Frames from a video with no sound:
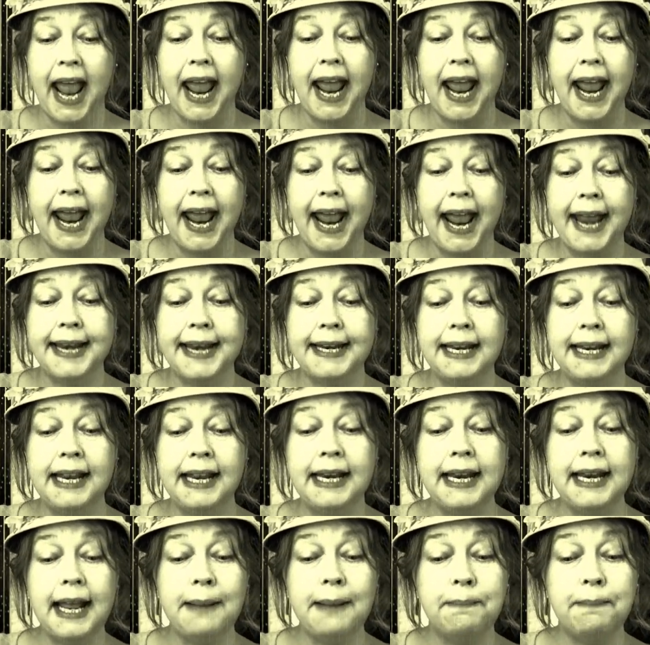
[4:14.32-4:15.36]
And then
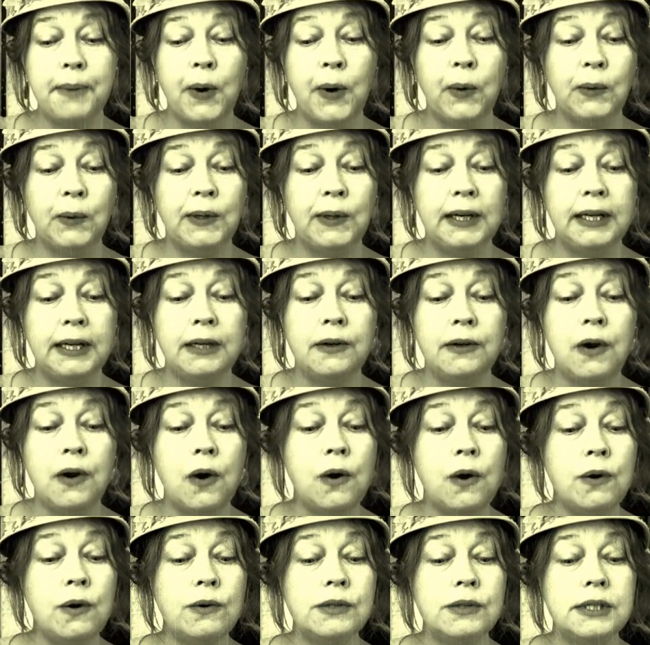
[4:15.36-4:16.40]
they bowed little
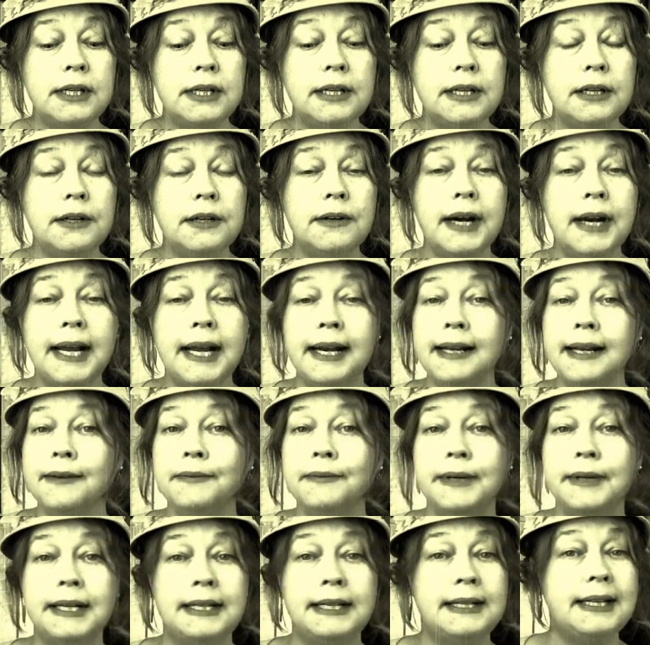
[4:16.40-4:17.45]
holes in the ground and
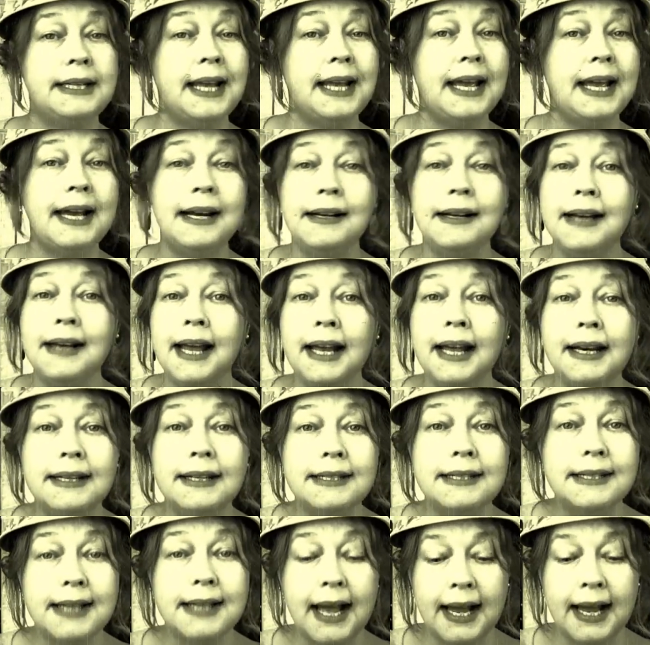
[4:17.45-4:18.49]
went down out of
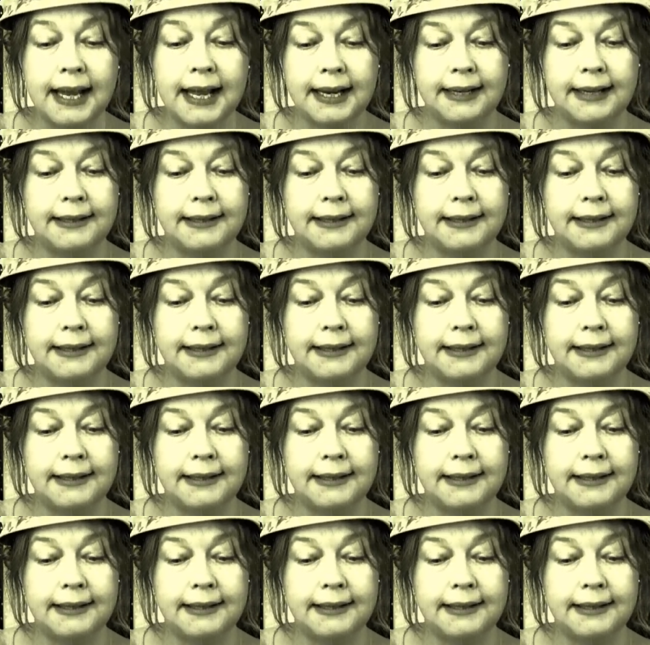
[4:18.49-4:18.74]
sight.